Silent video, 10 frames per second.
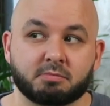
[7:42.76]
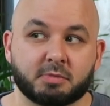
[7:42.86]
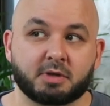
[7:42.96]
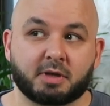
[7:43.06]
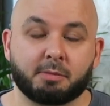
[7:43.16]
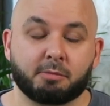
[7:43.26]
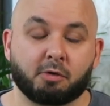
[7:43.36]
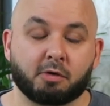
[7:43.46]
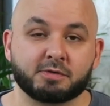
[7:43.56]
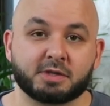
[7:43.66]
I mean, get
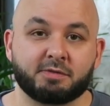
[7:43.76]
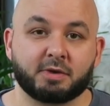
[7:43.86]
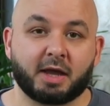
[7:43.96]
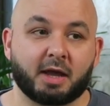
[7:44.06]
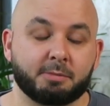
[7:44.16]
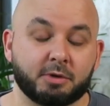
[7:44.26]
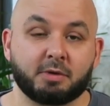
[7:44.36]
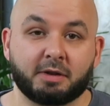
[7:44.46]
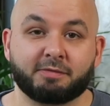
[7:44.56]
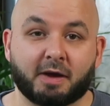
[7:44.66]
more obviously if you can, but you
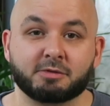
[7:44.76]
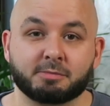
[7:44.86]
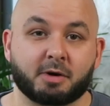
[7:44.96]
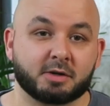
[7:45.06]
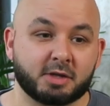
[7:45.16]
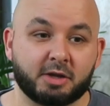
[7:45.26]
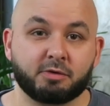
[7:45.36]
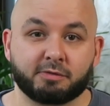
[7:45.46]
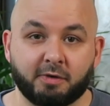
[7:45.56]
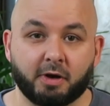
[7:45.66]
need $1,000 and
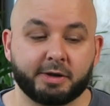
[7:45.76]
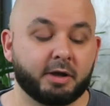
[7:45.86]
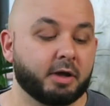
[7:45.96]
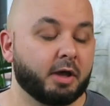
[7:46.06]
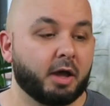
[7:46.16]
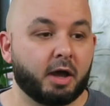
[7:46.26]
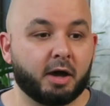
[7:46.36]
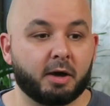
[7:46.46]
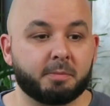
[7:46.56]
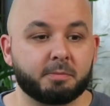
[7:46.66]
you're fine.
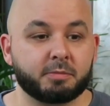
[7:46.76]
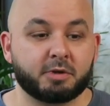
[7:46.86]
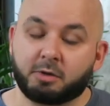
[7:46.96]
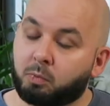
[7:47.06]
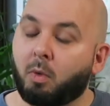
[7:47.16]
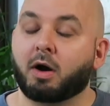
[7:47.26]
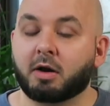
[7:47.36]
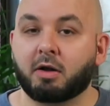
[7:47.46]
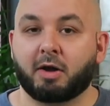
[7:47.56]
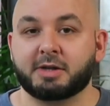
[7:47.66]
You need
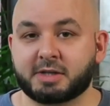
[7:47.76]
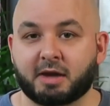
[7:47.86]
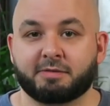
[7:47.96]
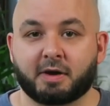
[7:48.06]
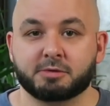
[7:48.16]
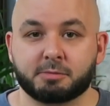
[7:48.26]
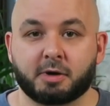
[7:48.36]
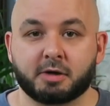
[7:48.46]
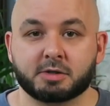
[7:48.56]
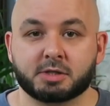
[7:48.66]
1 client to get
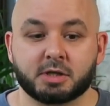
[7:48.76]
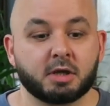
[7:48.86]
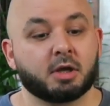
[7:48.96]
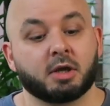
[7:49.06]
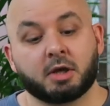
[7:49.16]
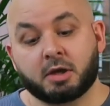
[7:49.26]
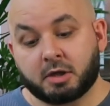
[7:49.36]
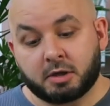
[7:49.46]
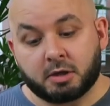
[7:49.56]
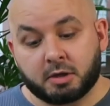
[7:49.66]
$1,000.
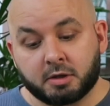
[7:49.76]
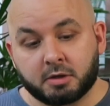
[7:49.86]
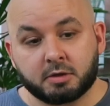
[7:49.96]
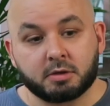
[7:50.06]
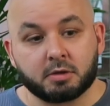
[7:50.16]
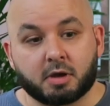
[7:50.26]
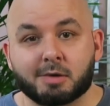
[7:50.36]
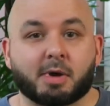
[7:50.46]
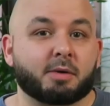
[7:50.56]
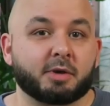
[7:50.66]
You
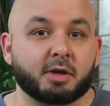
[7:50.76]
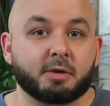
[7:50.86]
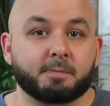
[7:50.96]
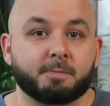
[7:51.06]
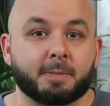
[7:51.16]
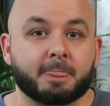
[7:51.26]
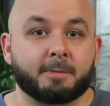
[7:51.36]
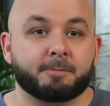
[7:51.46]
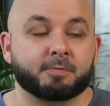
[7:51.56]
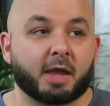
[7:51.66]
come out here,
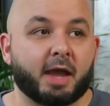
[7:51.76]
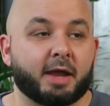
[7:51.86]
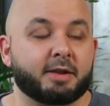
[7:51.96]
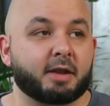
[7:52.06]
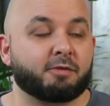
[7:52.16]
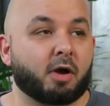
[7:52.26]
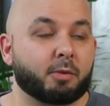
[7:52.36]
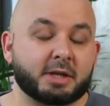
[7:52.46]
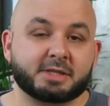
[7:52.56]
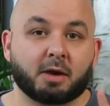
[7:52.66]
and if I
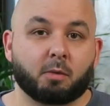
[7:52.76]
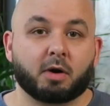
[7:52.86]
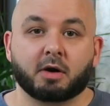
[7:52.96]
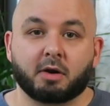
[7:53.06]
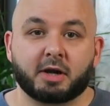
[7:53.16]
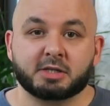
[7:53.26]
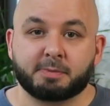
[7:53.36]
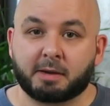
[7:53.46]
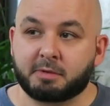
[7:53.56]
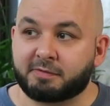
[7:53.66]
wanted to get 1 client to
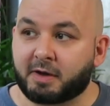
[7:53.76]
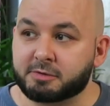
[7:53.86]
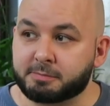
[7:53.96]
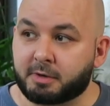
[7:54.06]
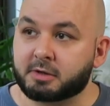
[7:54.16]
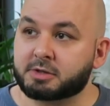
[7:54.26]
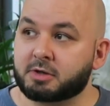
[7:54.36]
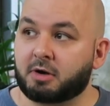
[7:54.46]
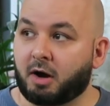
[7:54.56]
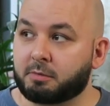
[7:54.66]
pay me $1,000,
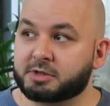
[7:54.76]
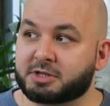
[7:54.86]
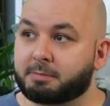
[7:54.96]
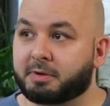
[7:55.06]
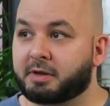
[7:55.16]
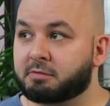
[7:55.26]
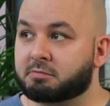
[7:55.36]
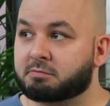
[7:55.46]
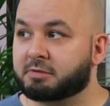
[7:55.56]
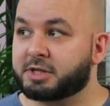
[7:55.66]
I would simply
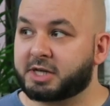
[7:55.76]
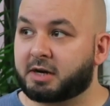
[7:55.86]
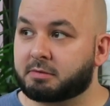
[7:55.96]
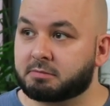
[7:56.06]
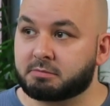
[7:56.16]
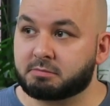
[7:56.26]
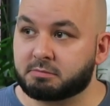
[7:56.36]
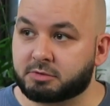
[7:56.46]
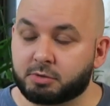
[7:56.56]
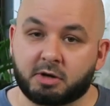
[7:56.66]
reach out
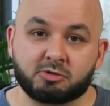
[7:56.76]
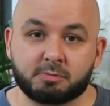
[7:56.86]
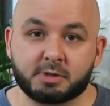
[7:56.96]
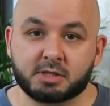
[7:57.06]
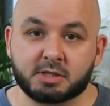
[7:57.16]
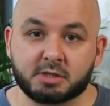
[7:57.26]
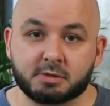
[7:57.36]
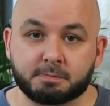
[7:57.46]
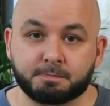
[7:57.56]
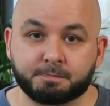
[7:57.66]
to 100 businesses.